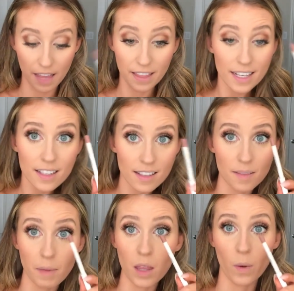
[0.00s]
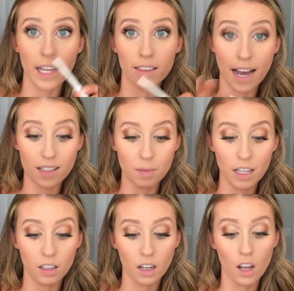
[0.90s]
And this, by the way, lasts
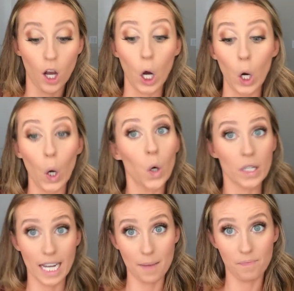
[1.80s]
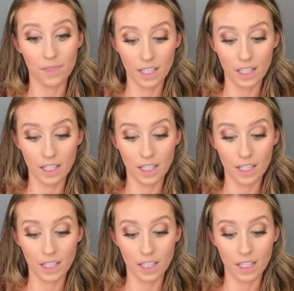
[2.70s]
me a long time.